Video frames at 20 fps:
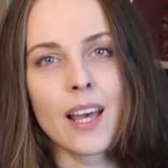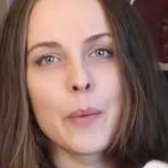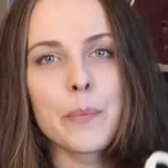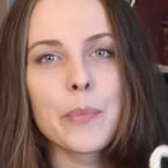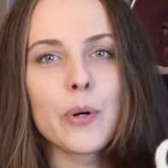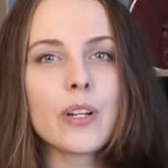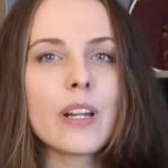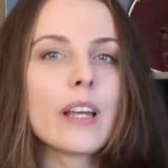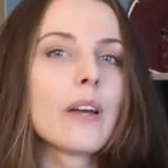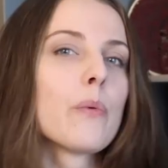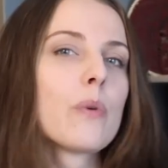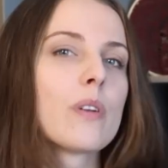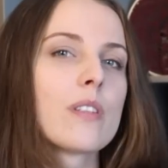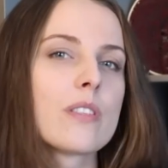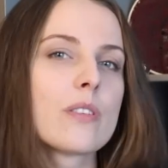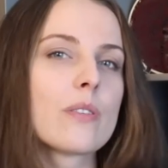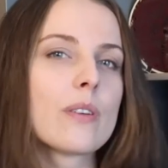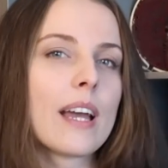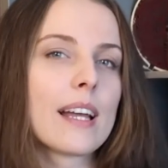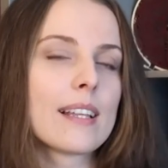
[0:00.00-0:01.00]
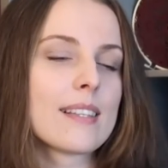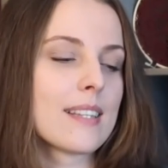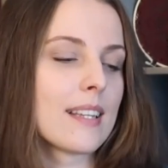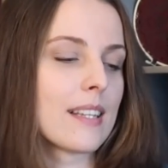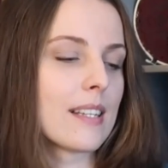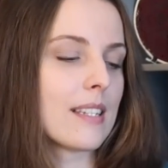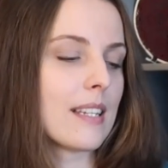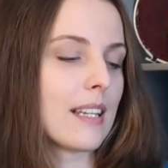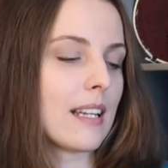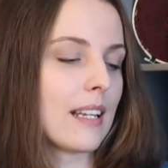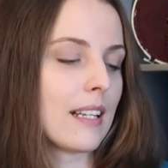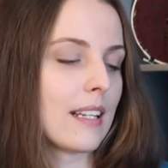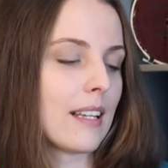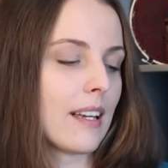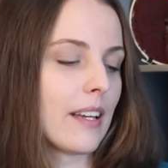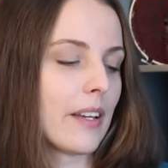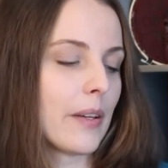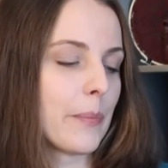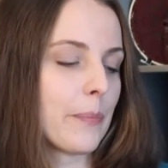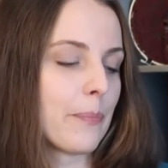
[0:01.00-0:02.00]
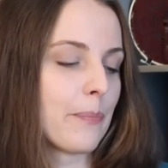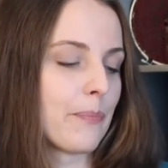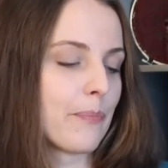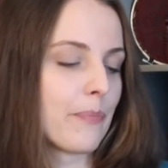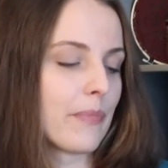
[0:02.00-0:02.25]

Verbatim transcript: But once you get 16, um,